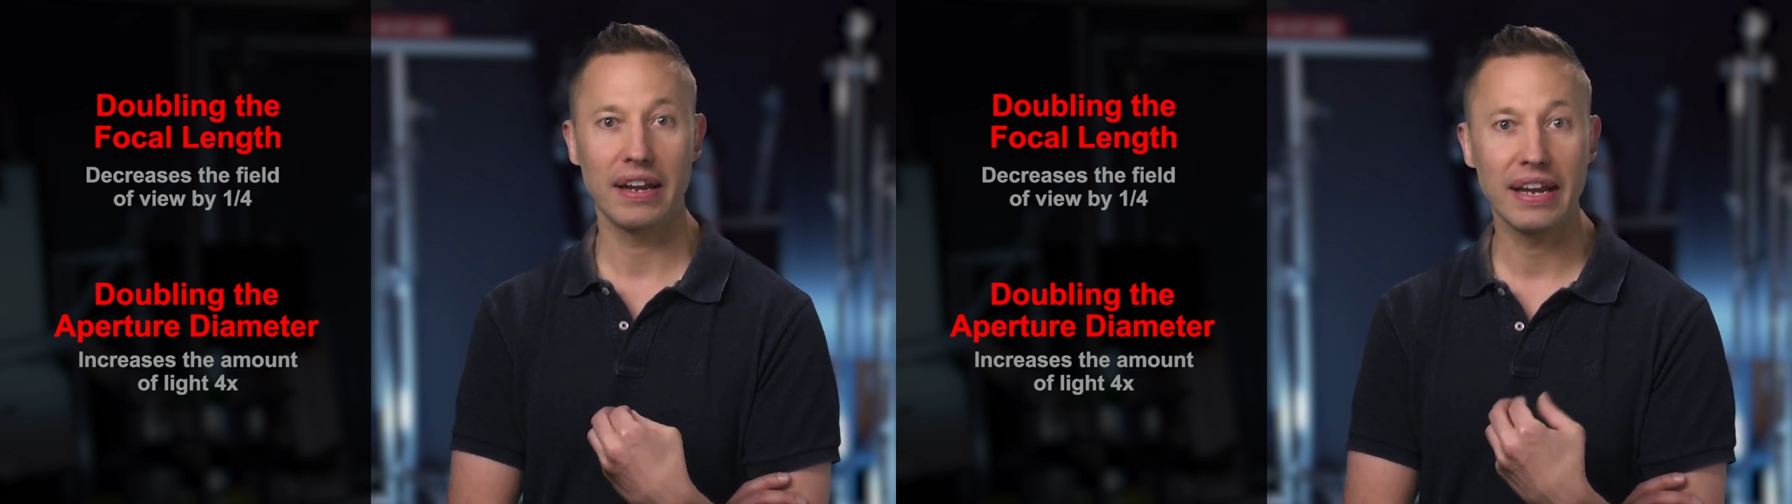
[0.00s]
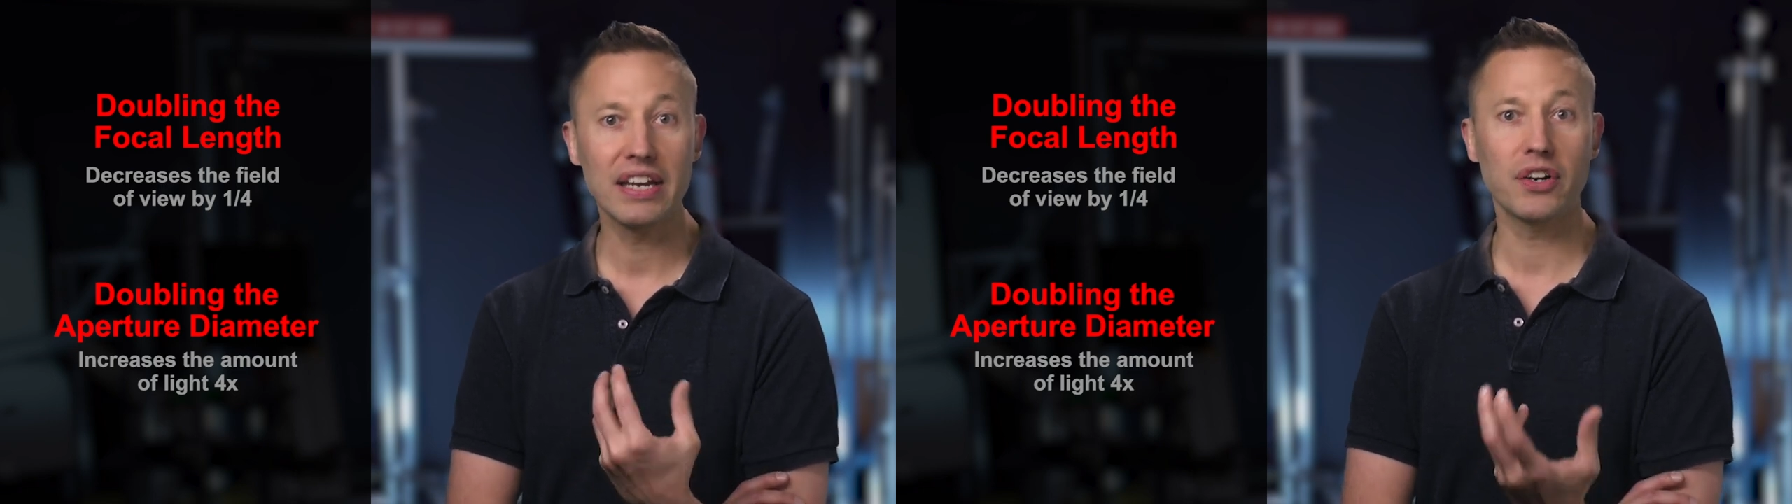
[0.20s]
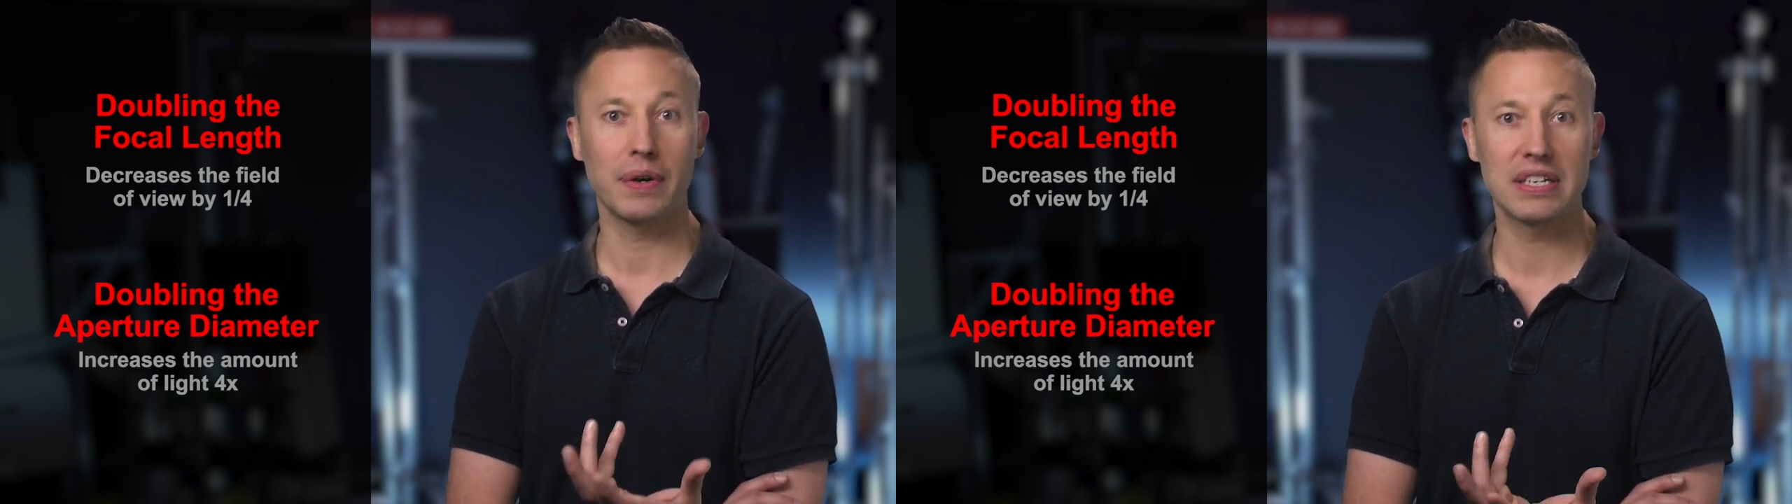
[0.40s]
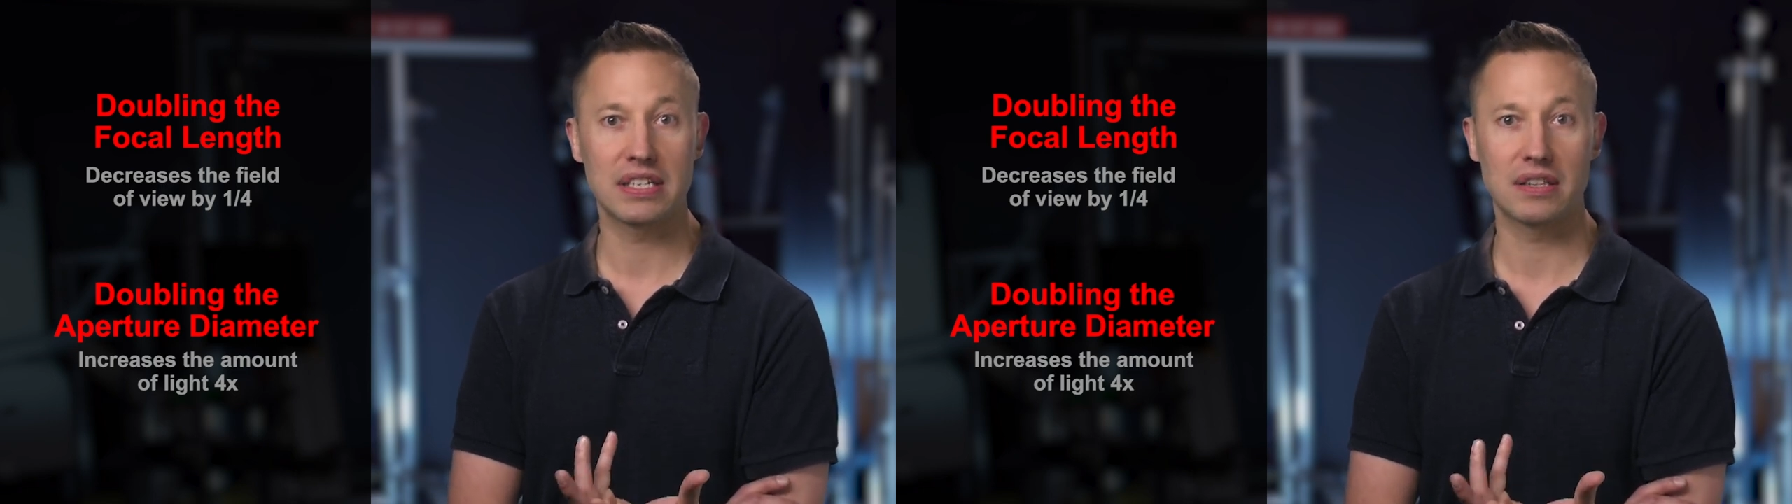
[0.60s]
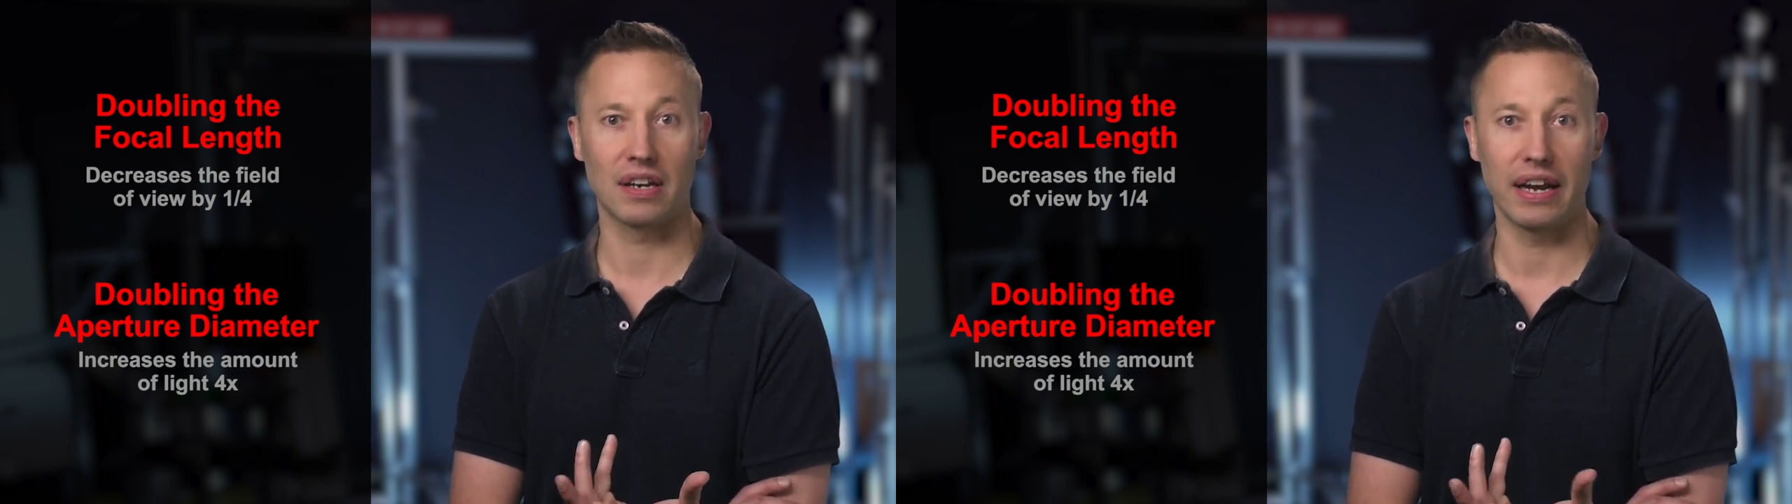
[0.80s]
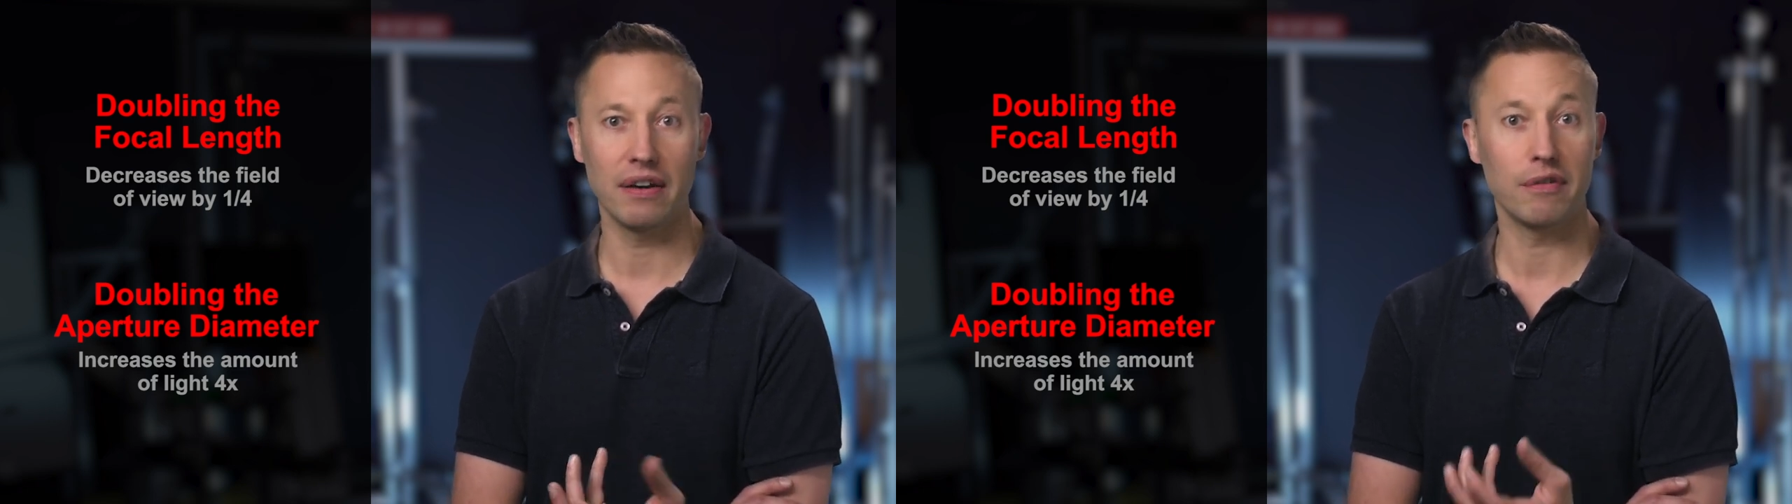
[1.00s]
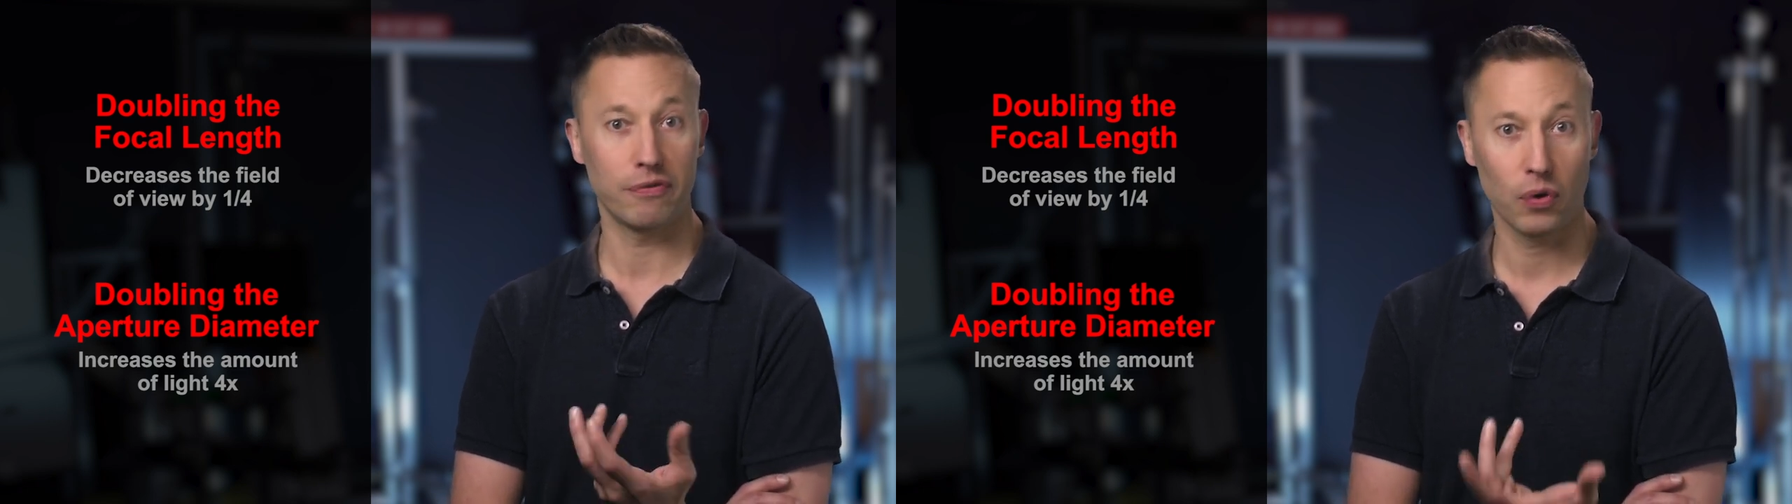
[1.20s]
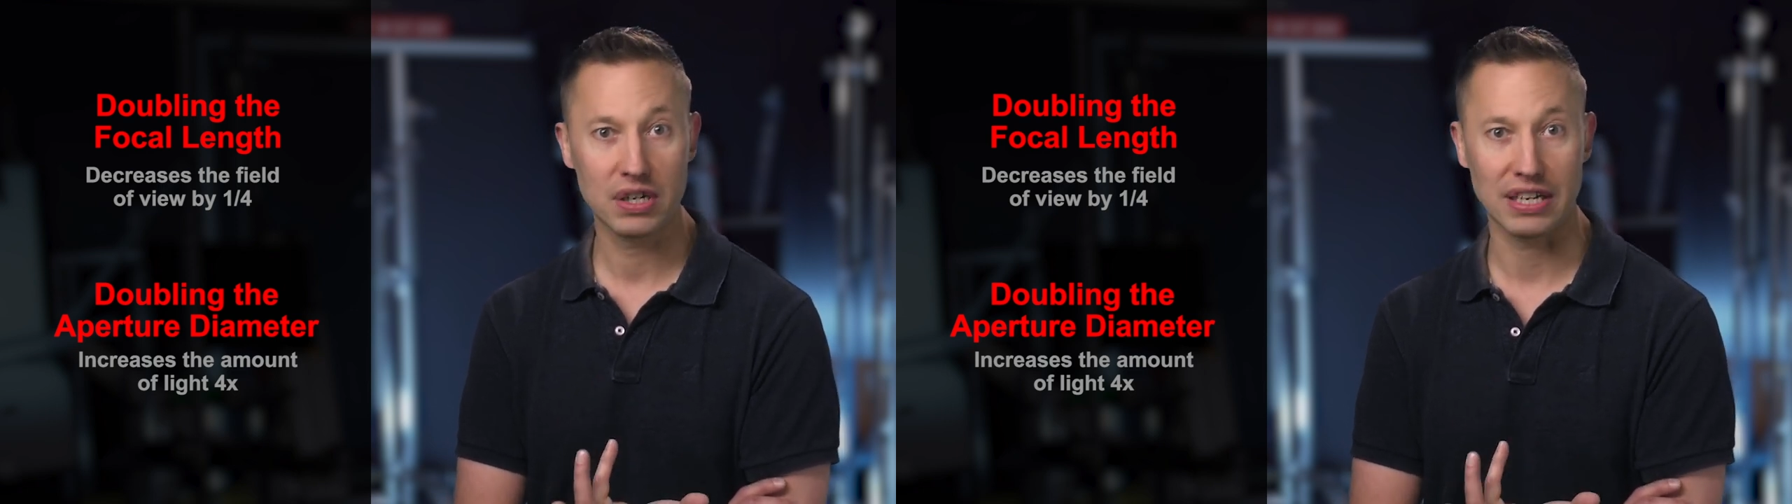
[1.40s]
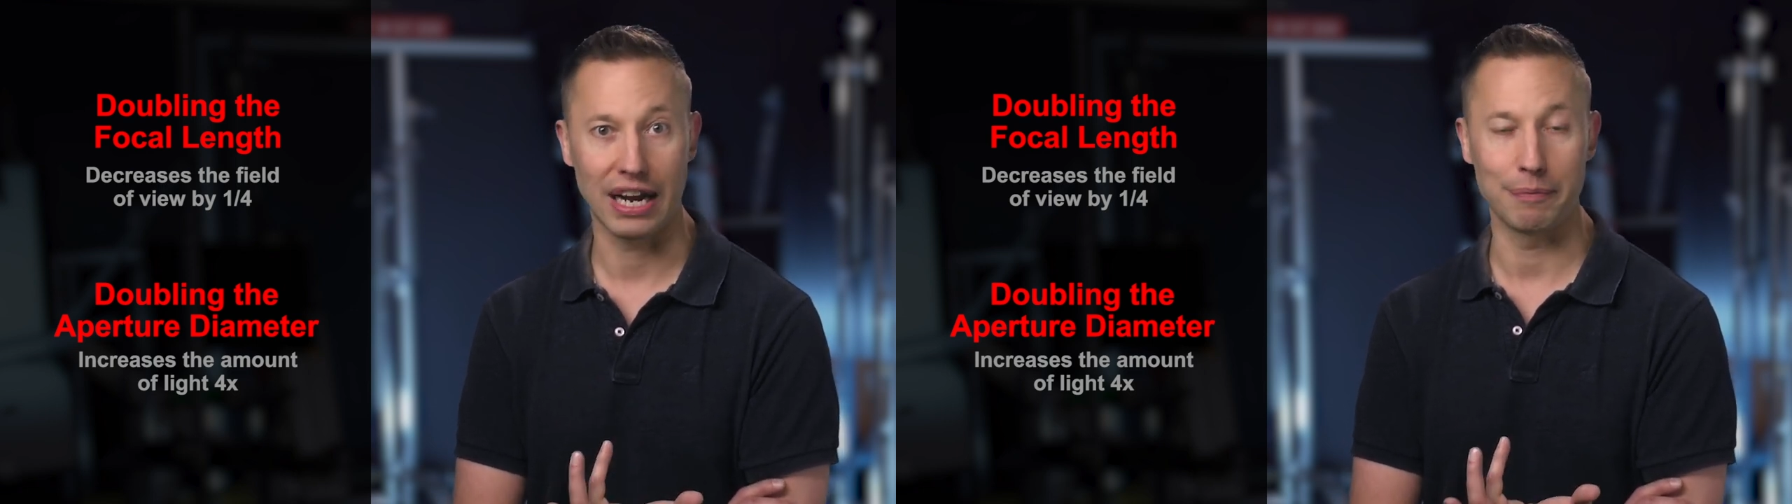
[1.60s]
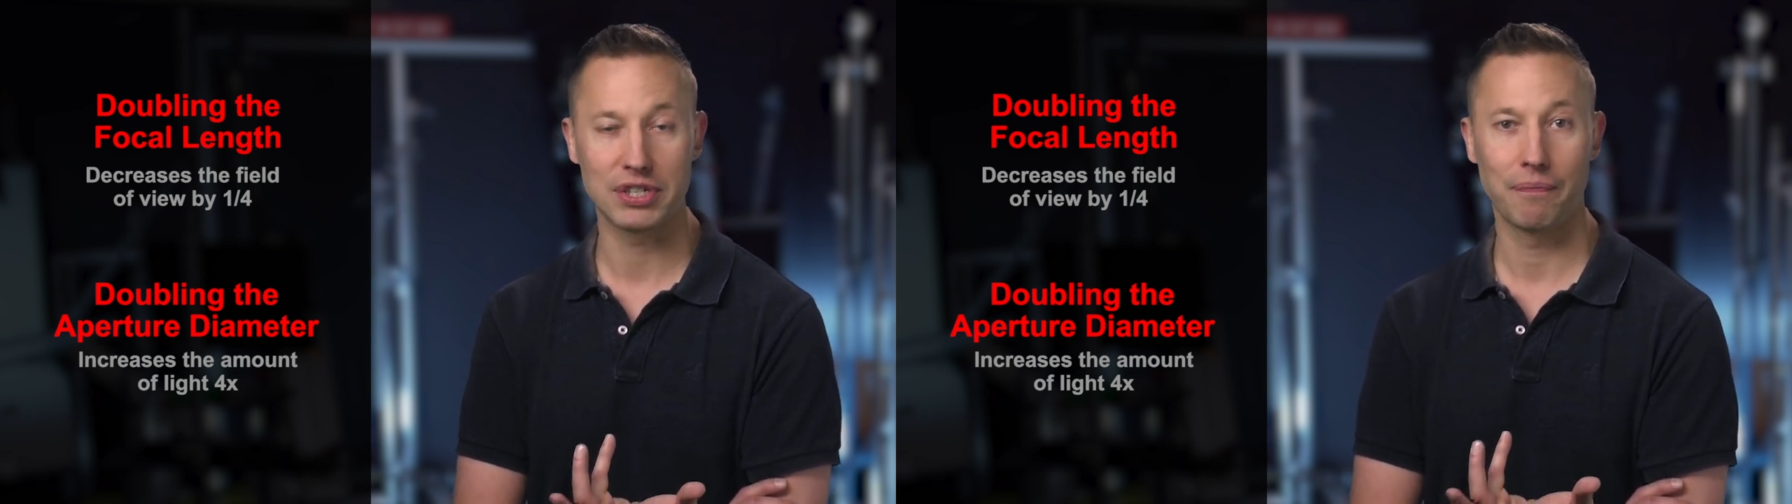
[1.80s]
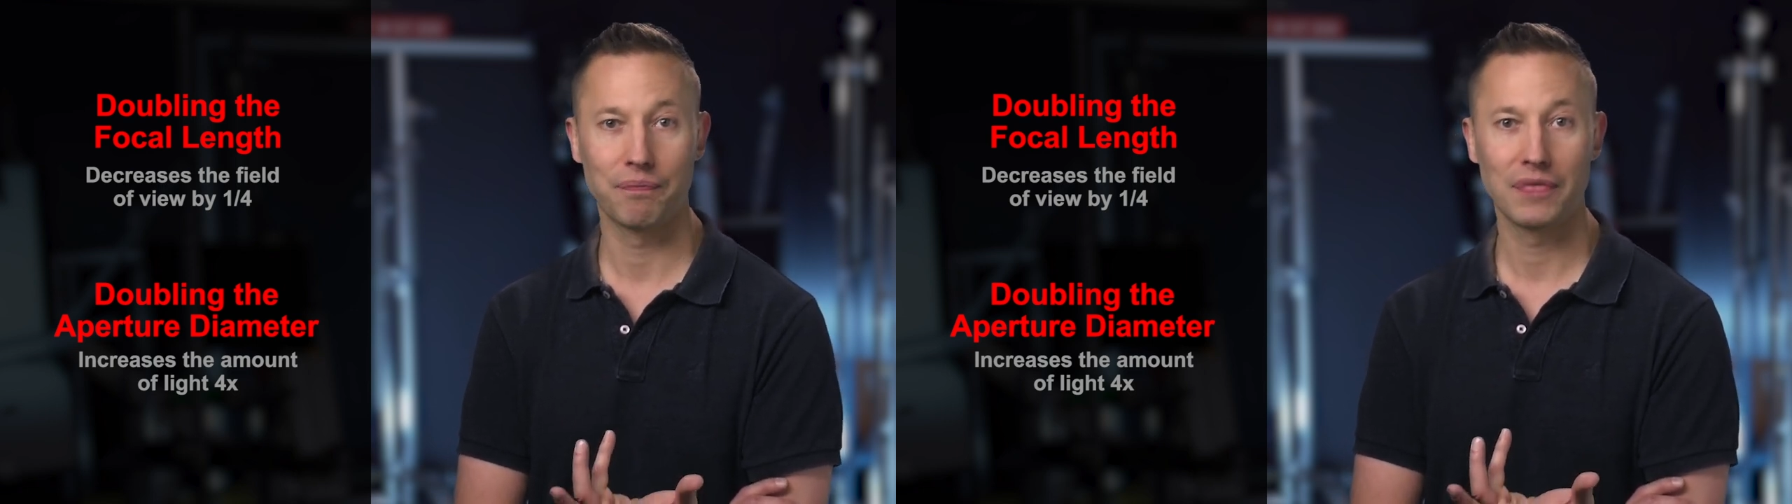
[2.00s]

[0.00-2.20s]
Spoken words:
increases the light four times.